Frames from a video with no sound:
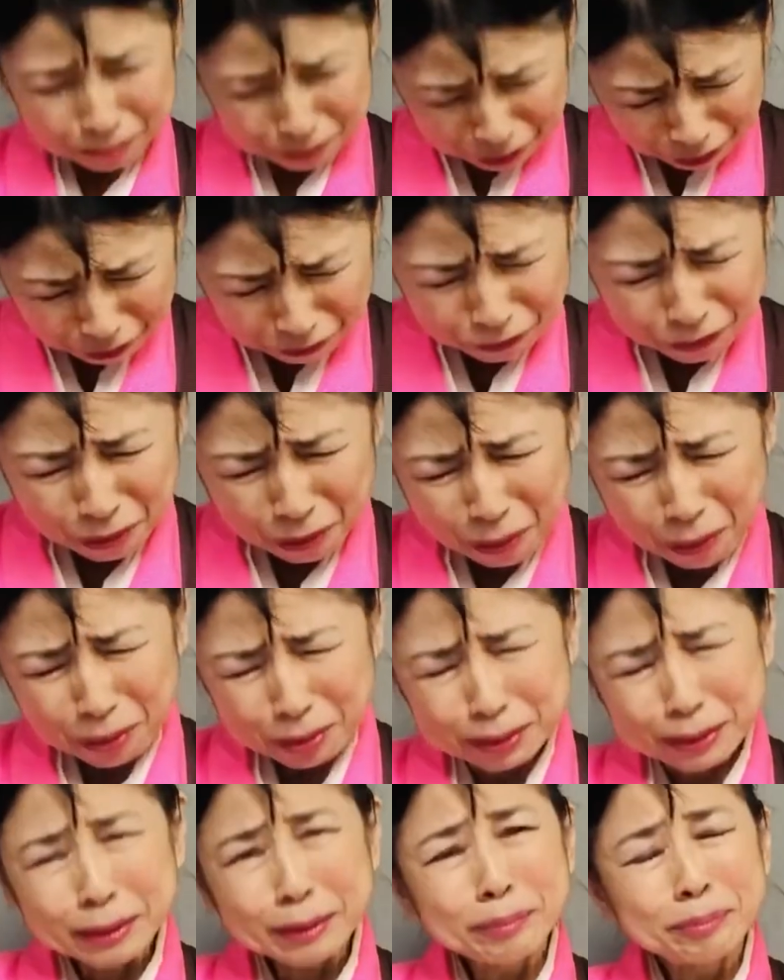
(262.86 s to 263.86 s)
"Of
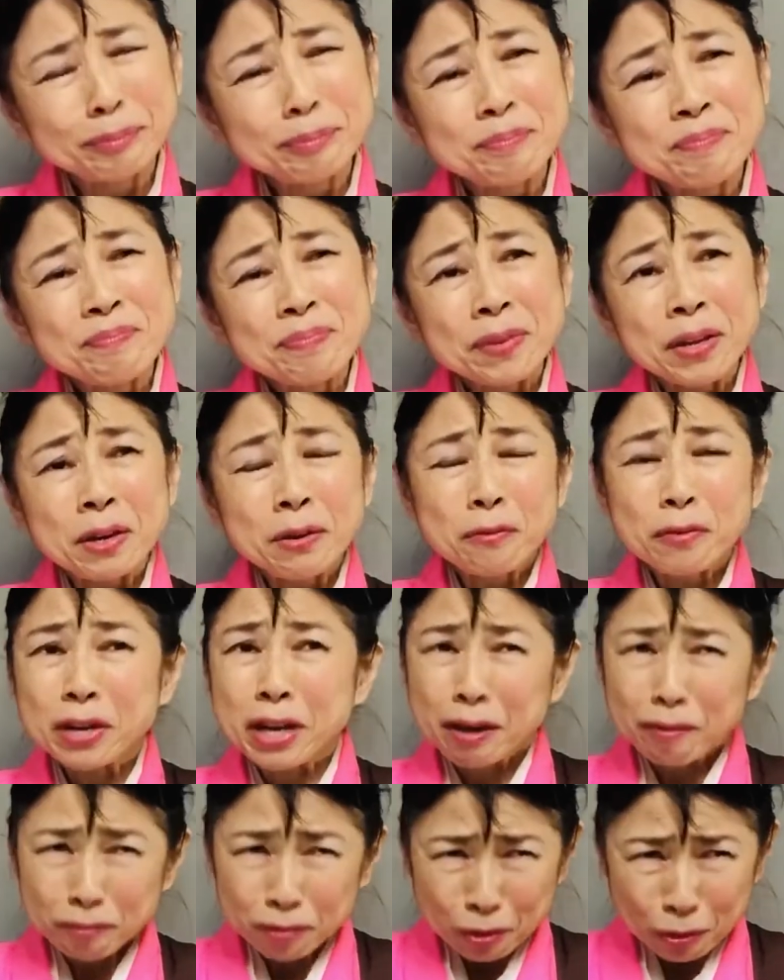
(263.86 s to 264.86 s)
course, we
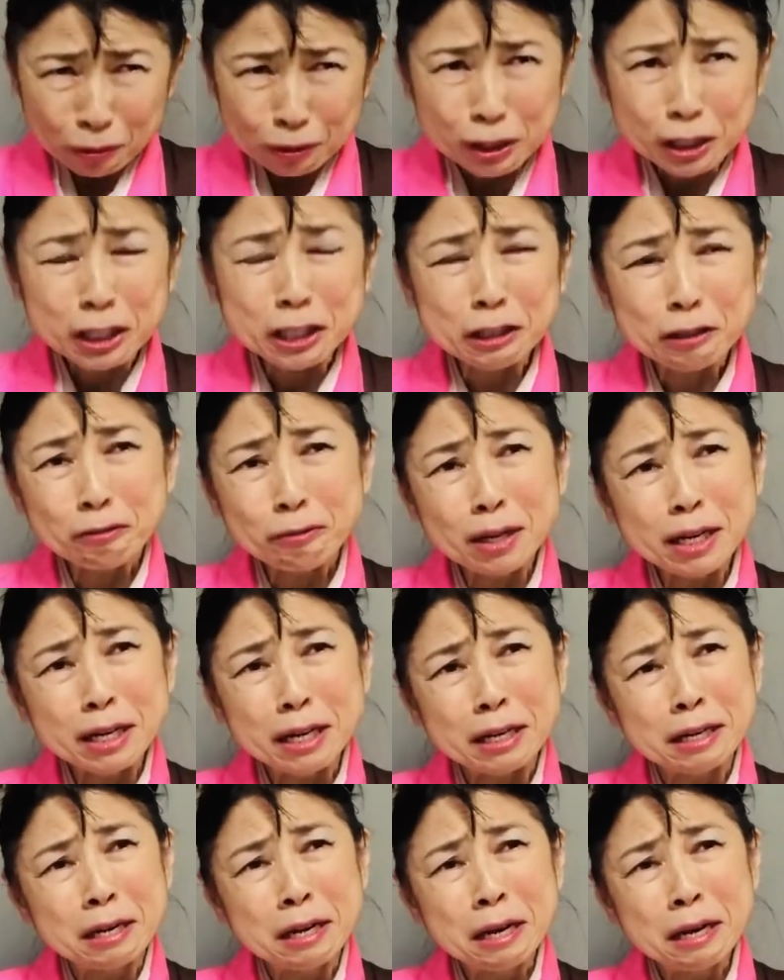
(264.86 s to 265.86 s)
have no children,
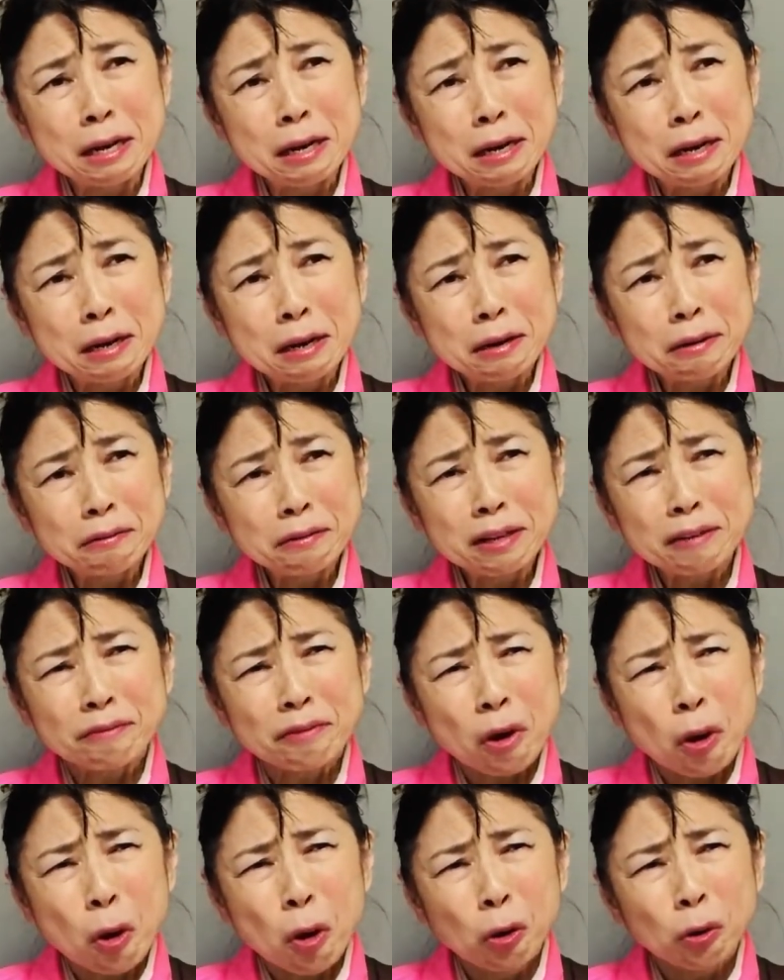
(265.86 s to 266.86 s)
and we have
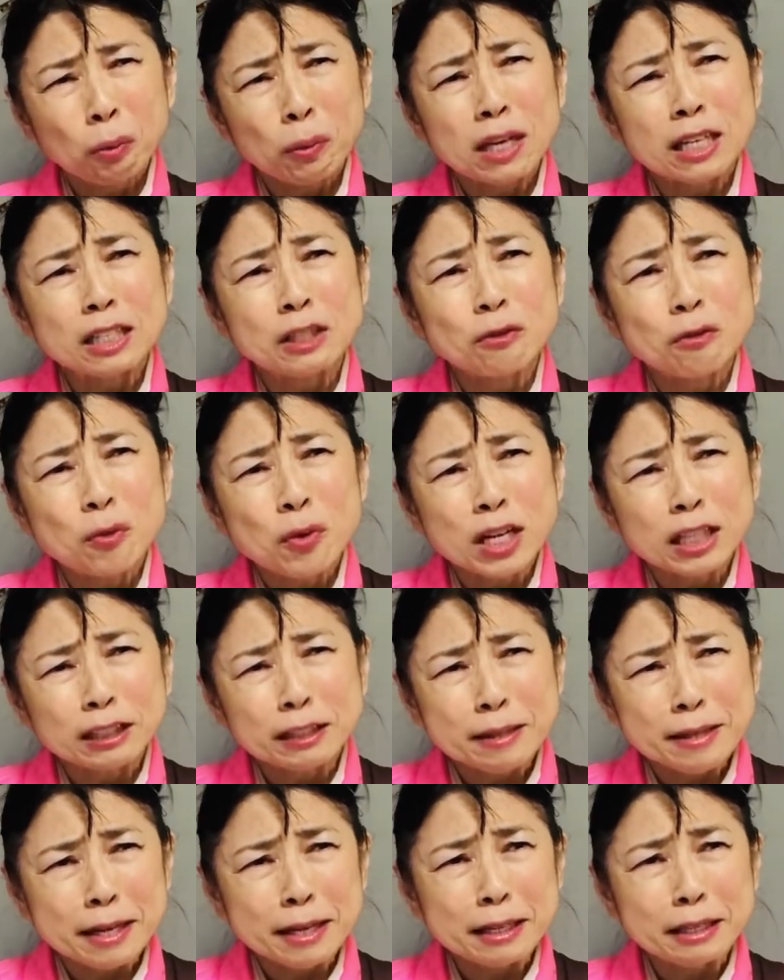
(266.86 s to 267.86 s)
always
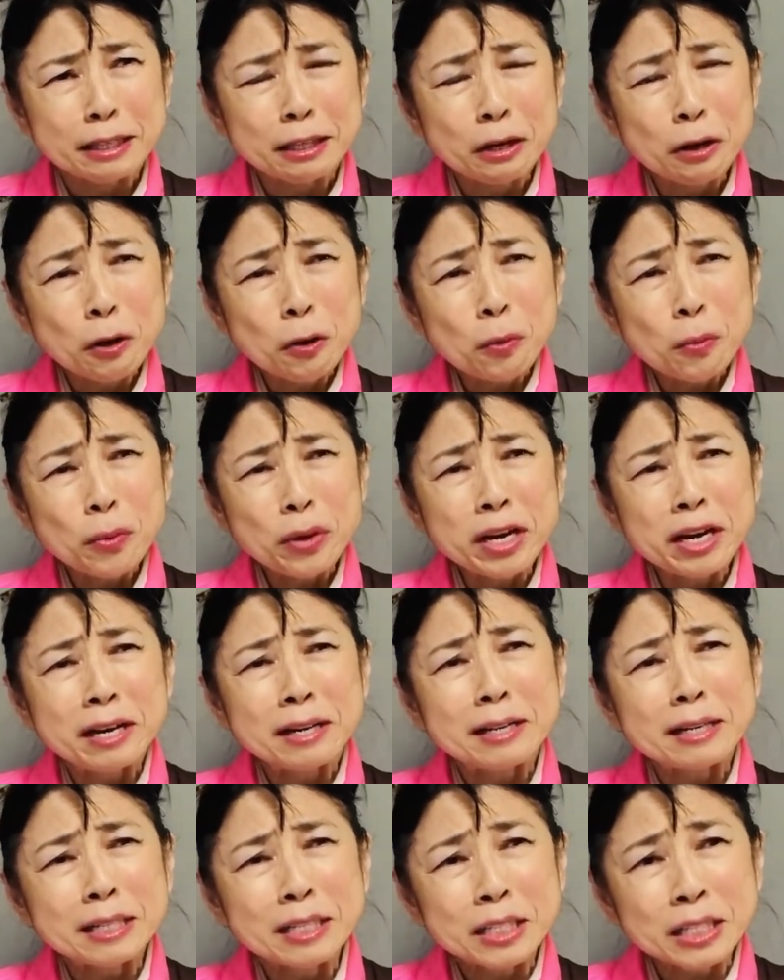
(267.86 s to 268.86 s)
wished that we had
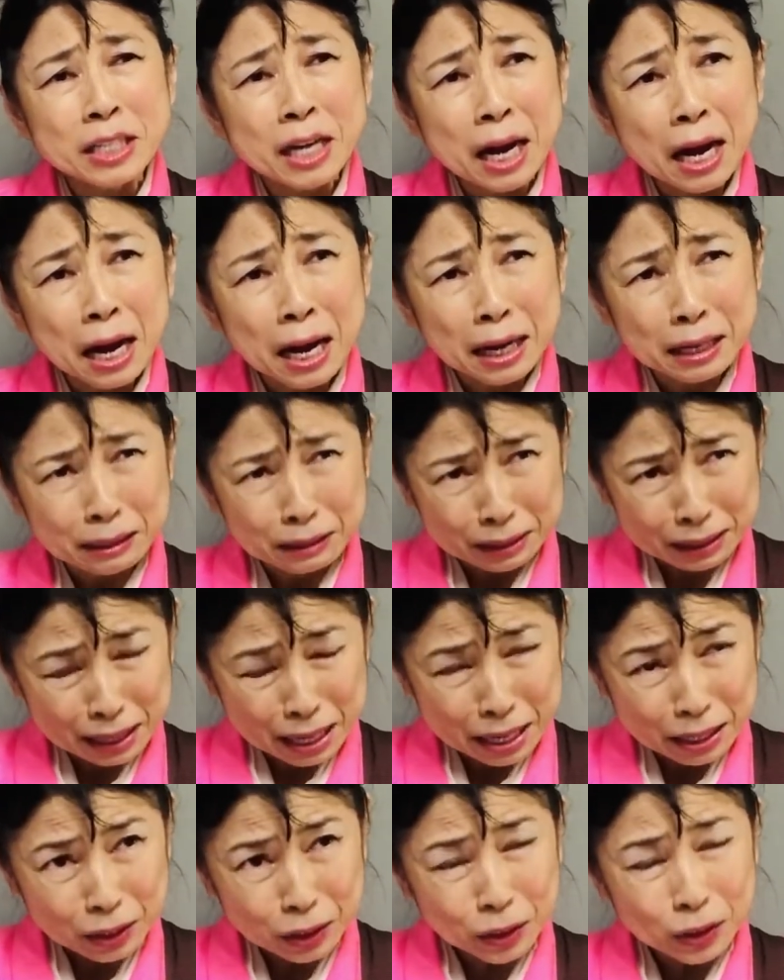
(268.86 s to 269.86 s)
a child
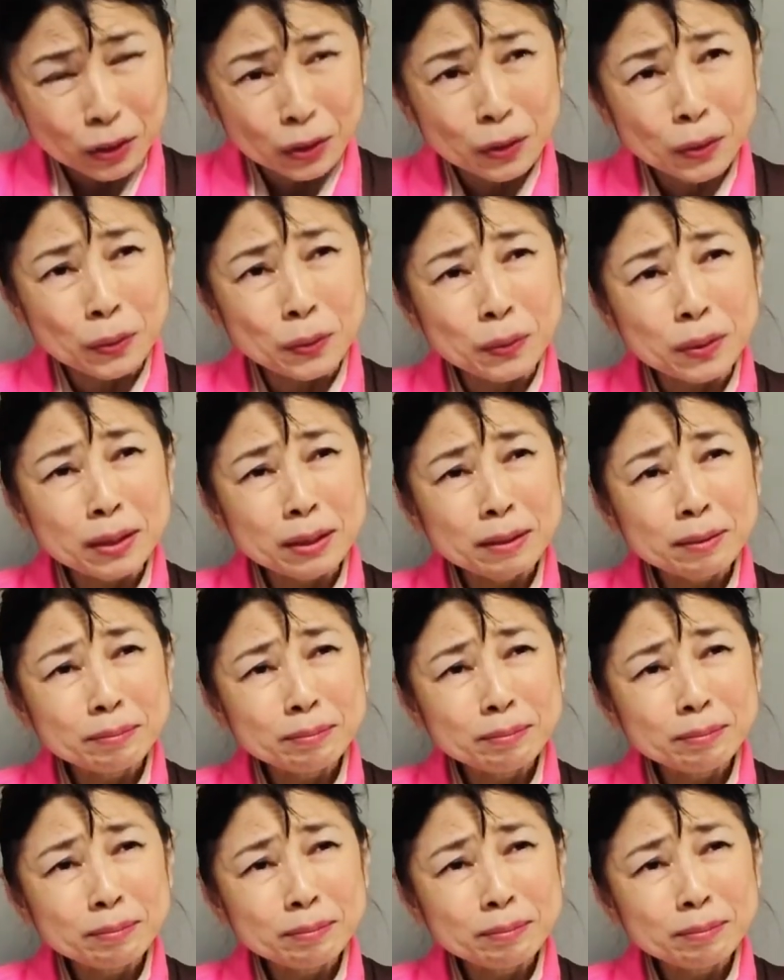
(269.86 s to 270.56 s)
like you."